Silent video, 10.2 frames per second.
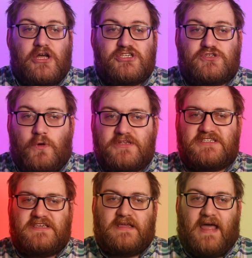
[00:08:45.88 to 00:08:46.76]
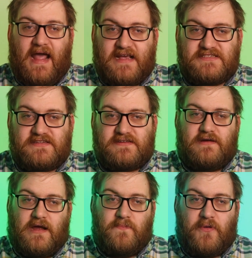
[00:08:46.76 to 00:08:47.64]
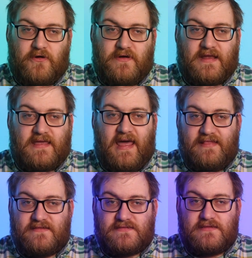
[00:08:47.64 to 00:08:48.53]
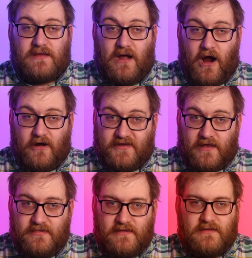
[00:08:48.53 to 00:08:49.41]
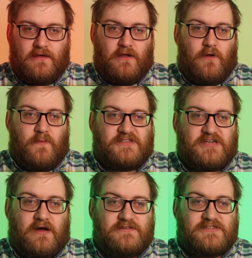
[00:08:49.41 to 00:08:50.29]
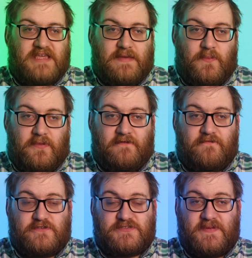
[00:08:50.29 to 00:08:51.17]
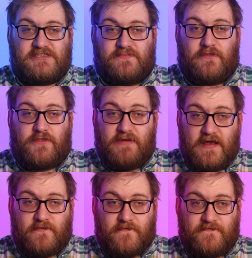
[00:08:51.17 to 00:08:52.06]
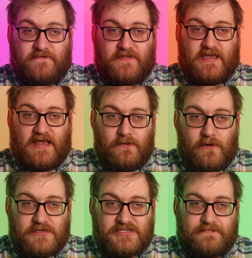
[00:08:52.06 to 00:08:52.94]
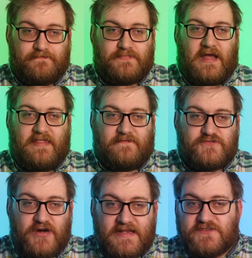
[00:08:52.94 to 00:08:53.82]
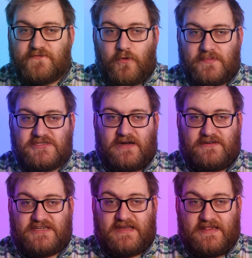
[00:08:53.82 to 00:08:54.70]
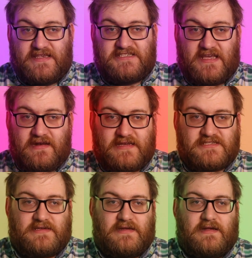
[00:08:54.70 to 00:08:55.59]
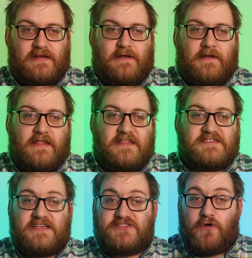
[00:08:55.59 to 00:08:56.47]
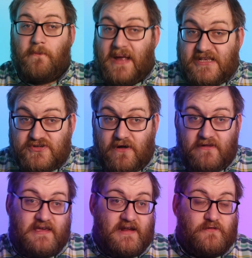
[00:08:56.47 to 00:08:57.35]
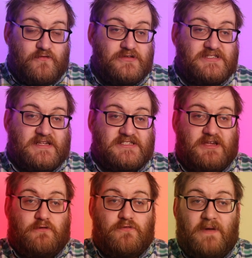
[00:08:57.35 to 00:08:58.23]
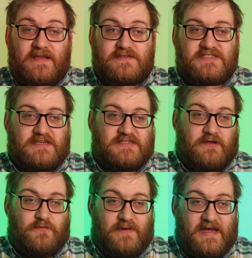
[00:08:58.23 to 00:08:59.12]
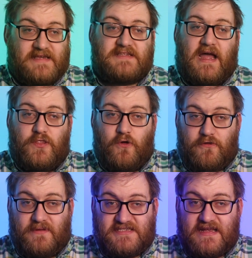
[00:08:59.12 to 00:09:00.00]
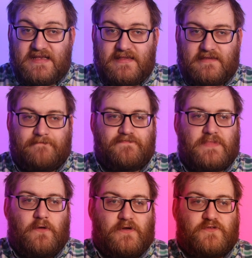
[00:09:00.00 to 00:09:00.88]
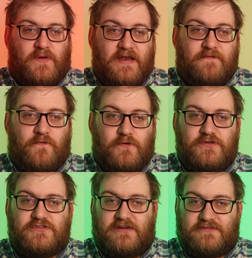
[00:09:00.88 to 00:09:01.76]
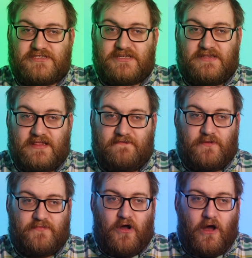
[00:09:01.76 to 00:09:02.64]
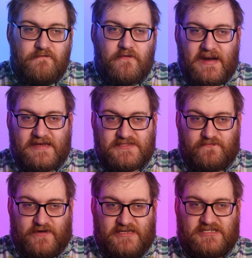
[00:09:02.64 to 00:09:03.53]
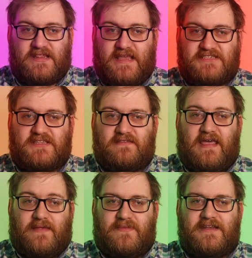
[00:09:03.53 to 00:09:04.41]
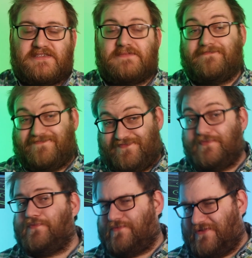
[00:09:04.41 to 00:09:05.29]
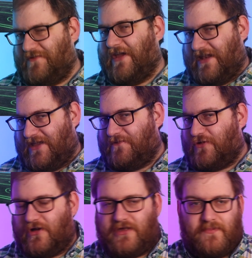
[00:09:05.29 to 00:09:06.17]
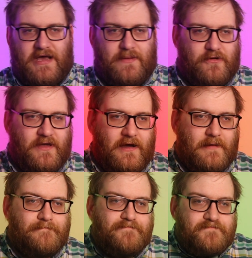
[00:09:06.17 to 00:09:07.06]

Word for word: Swansea, Exeter and Burton-in-Kendal are done, with chargers capable of speeds up to 350 kilowatts, and they have transformed charging in these areas. The sites are on major arterial routes in South Wales, South West and North West England, where 24 new chargers can deliver up to 100 miles of range in less than 10 minutes, providing you've got a compatible car.